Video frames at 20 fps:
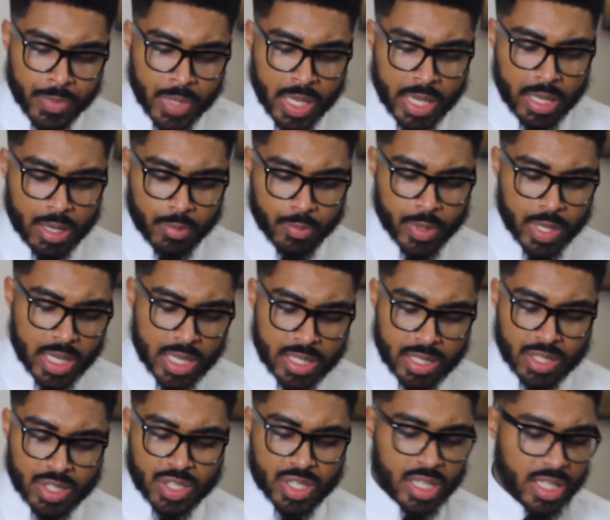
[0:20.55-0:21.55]
And it reads
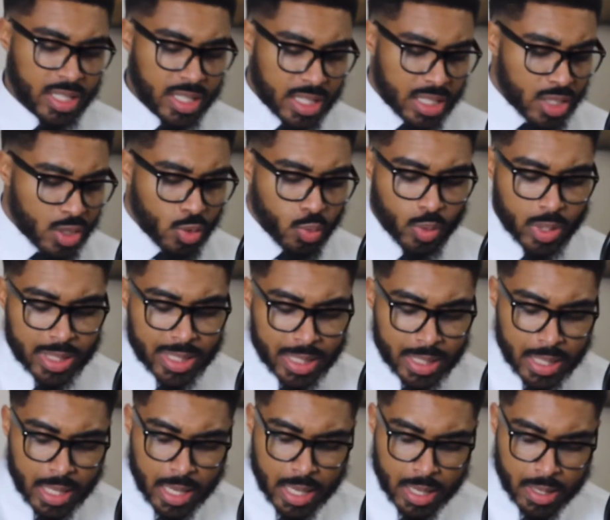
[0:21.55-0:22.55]
in Genesis
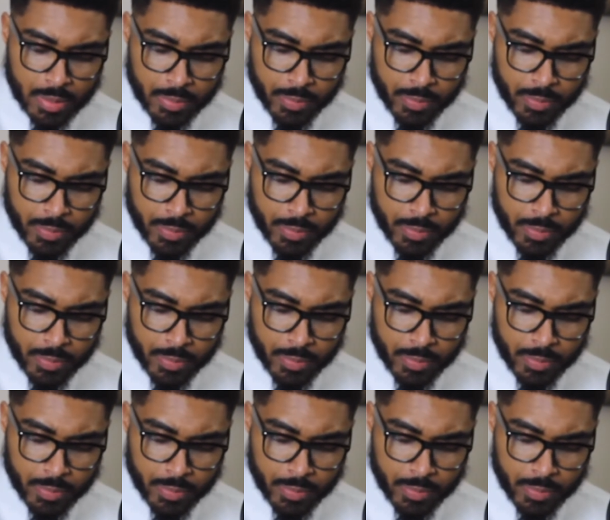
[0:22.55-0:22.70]
twenty-nine,